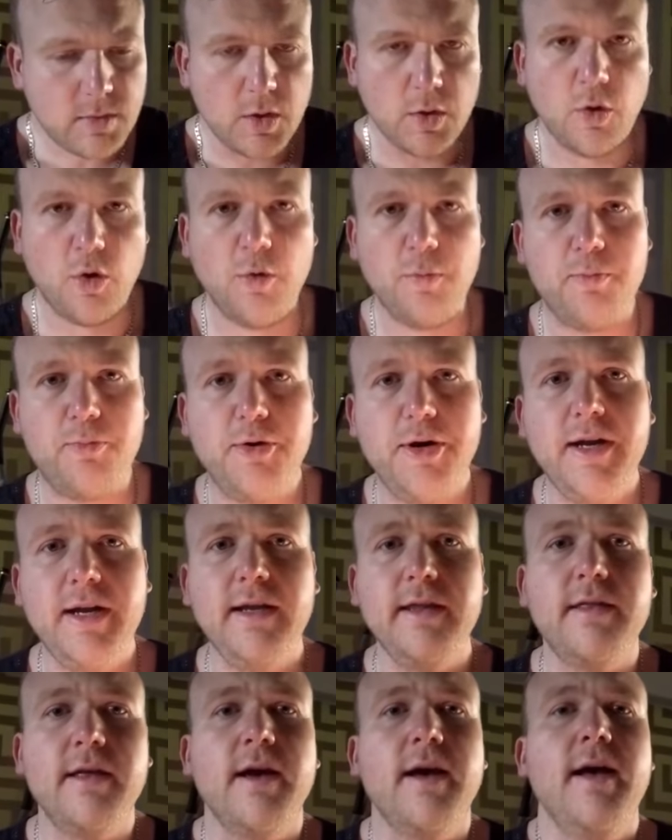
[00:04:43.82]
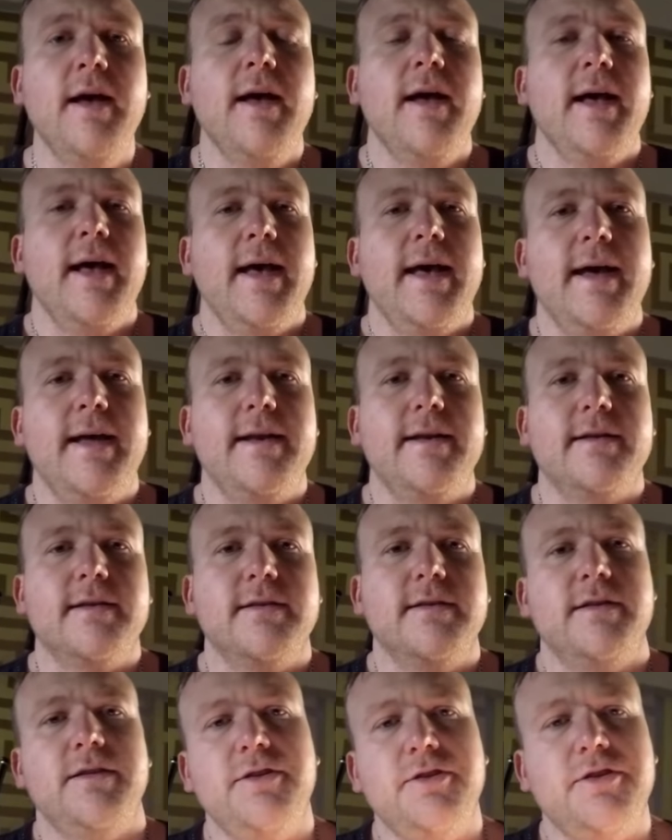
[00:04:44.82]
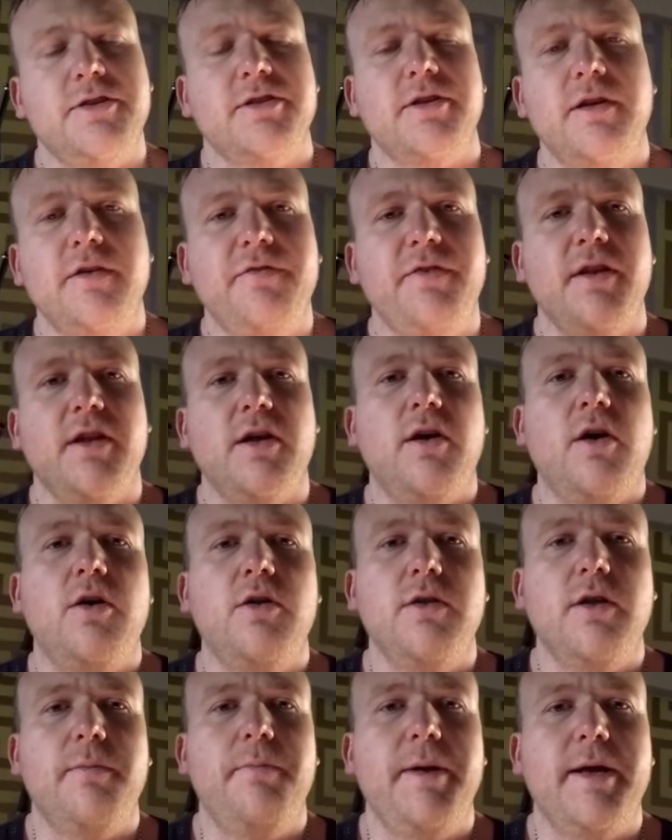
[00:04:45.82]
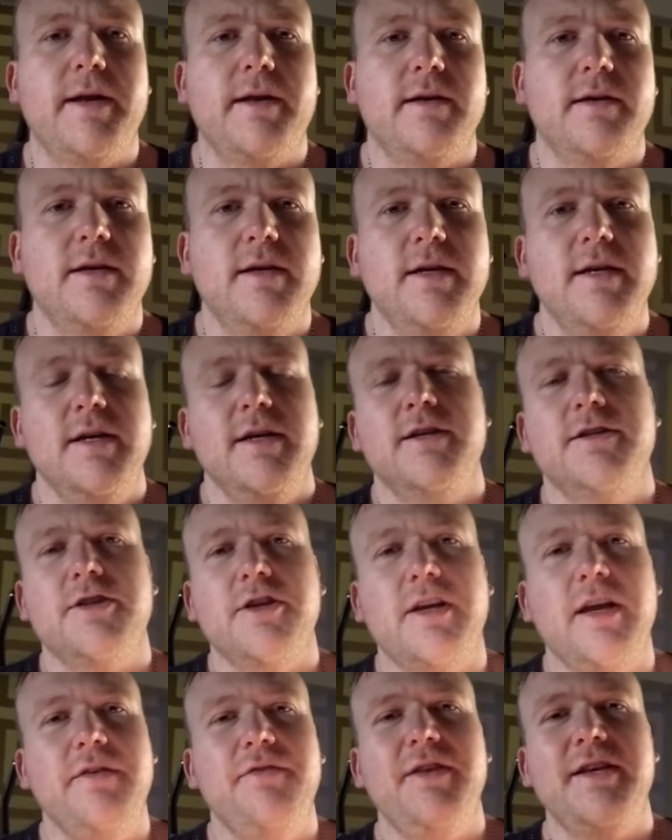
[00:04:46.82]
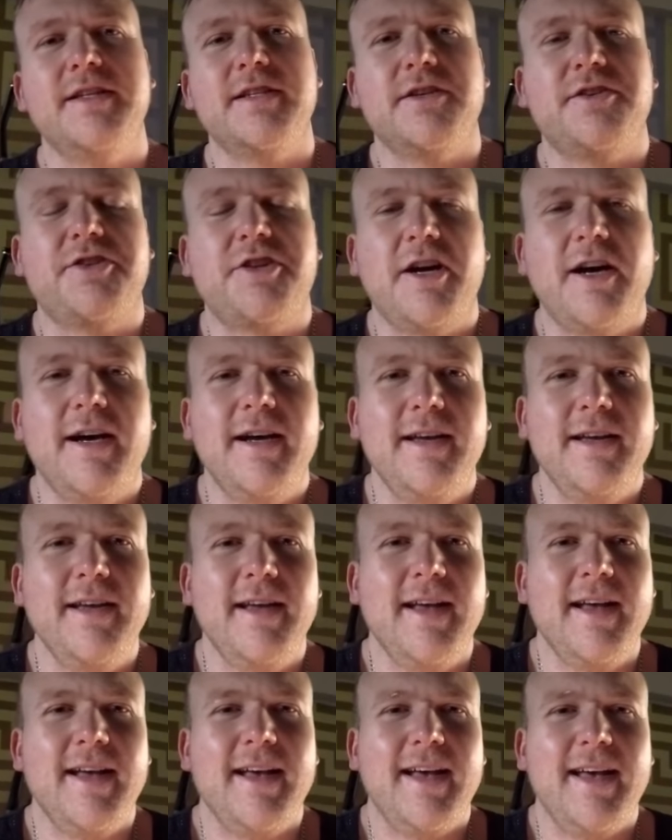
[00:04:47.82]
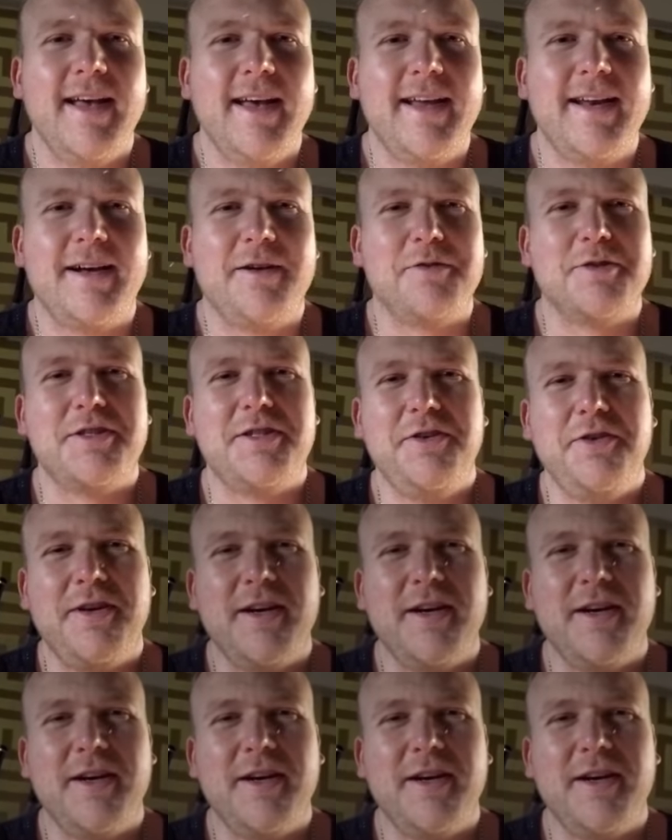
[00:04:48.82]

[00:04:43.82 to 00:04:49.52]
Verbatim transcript: or breathe, and you're just going to feel a whole lot better. So give these a try, and I'll see you